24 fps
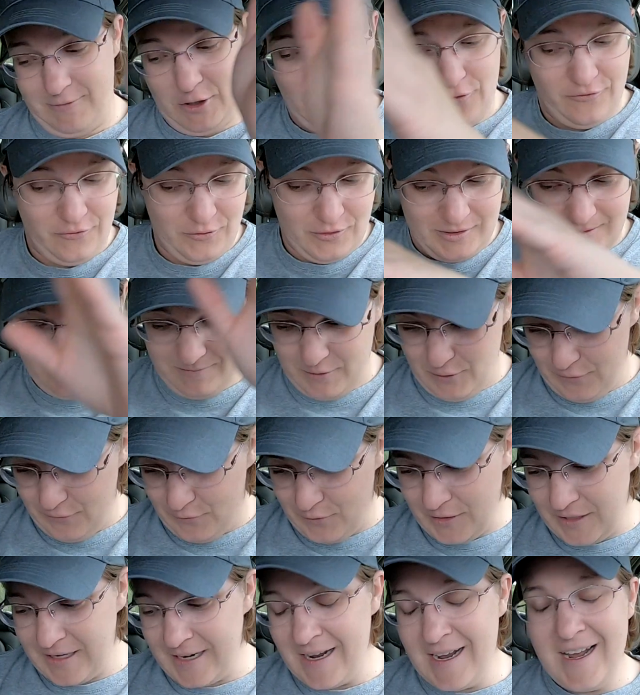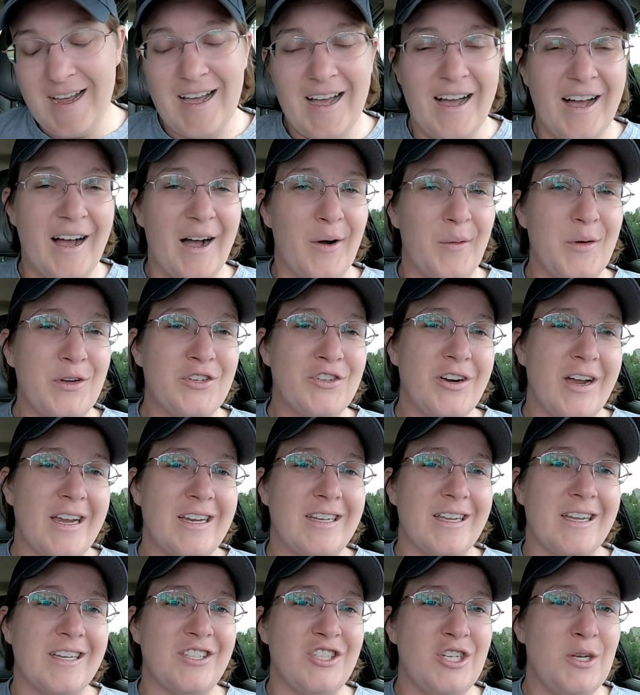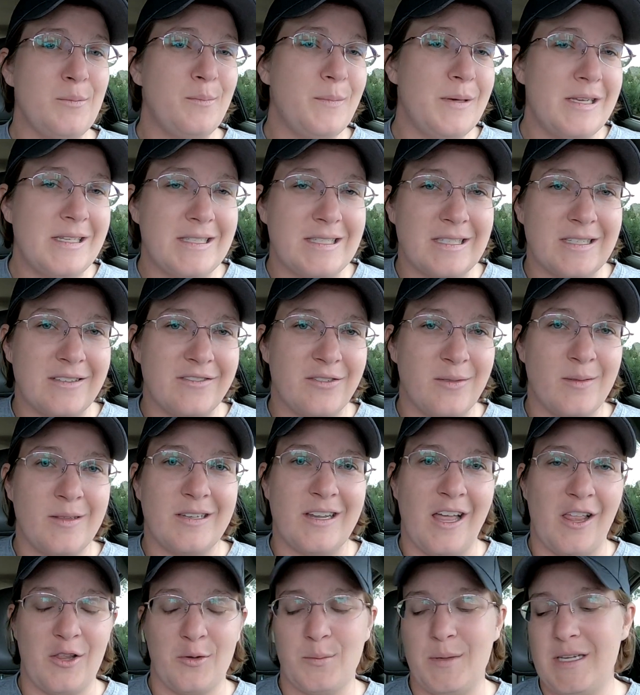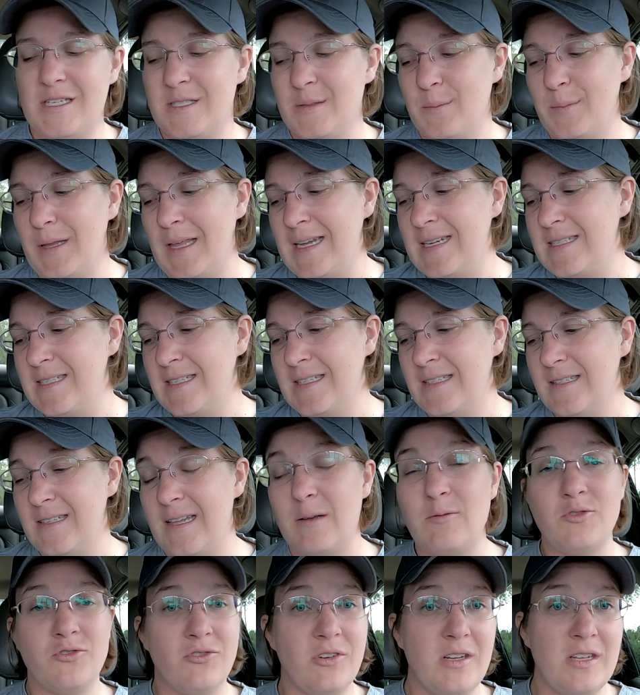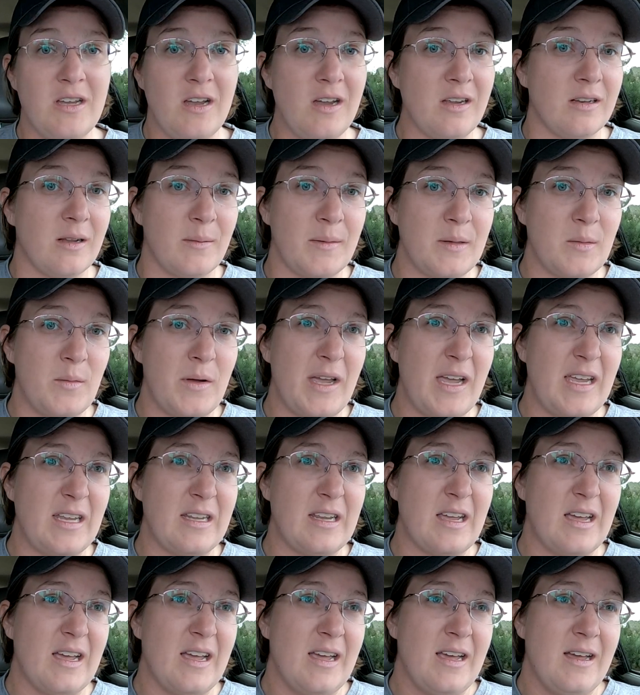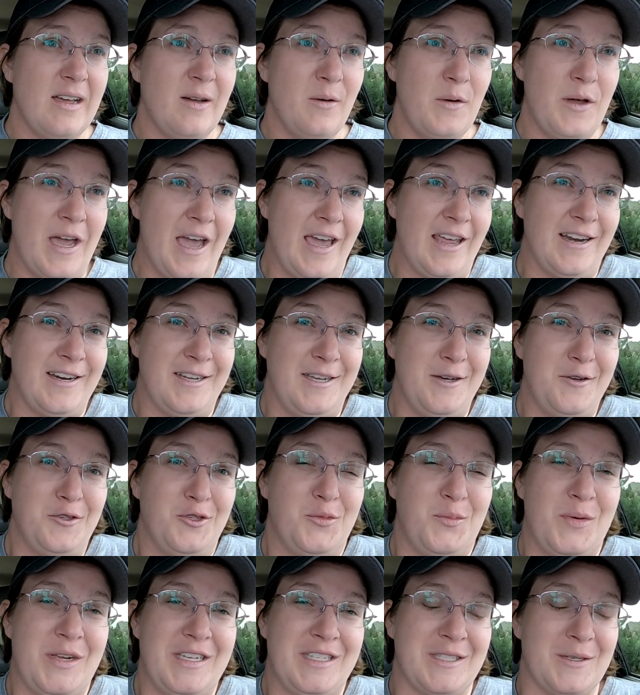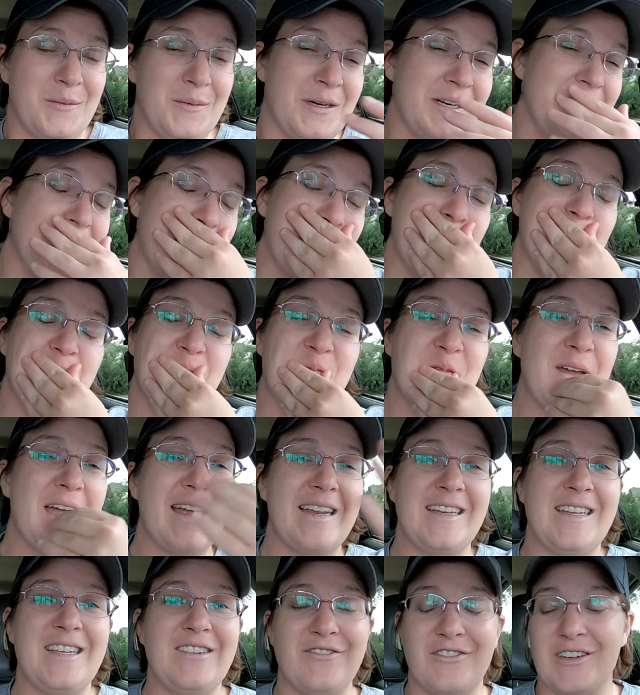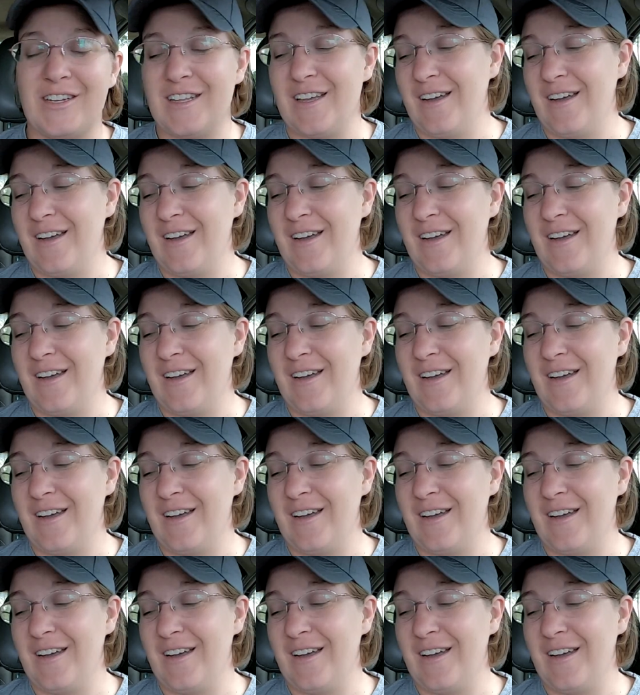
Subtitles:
Go for it. We tried a cheap pizza from the dollar pizza places. That was really good. I mean, we ate a huge pizza one night. We hadn't eaten